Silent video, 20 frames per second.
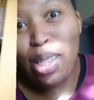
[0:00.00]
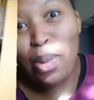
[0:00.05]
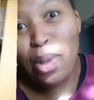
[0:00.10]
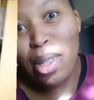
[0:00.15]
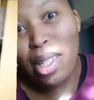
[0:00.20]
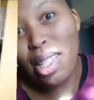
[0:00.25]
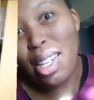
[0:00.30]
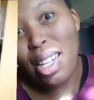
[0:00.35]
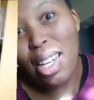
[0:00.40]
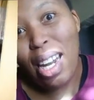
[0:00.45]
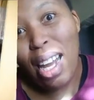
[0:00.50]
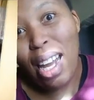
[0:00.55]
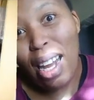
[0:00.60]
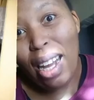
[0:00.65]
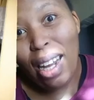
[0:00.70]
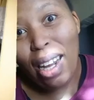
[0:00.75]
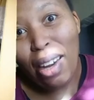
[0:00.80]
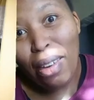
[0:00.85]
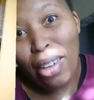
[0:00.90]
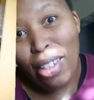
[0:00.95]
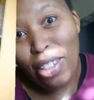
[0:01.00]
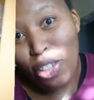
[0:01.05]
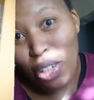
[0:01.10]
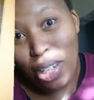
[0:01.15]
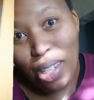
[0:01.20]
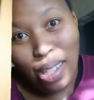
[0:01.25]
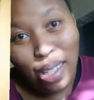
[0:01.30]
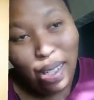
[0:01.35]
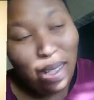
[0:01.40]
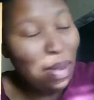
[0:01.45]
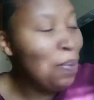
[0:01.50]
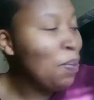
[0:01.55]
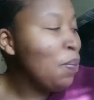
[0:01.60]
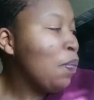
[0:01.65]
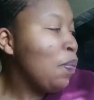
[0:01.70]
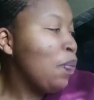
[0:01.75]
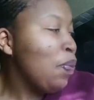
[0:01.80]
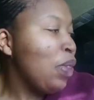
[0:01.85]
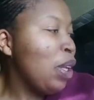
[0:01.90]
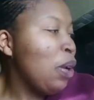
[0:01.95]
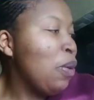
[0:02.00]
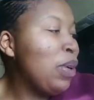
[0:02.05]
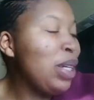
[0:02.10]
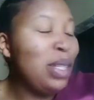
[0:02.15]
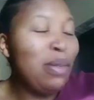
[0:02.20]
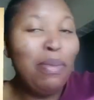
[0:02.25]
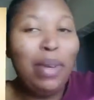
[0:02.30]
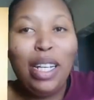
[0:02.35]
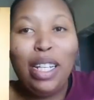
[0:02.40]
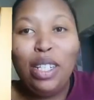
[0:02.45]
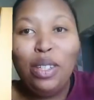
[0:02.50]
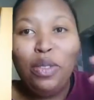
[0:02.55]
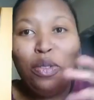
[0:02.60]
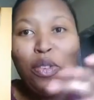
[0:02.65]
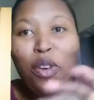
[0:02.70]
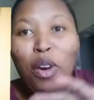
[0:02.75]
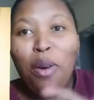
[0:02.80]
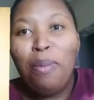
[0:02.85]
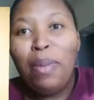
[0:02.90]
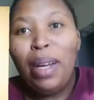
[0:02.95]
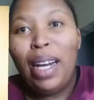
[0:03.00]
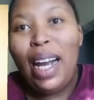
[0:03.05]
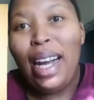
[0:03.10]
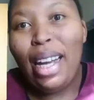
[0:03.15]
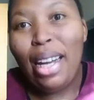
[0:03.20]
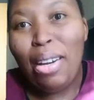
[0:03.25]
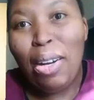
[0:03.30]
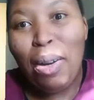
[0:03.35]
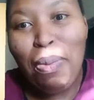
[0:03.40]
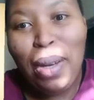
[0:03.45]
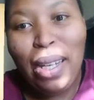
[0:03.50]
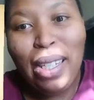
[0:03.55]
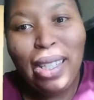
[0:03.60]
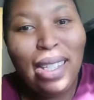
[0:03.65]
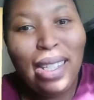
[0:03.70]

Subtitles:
in an Ankara dress. Was made from an Ankara pattern.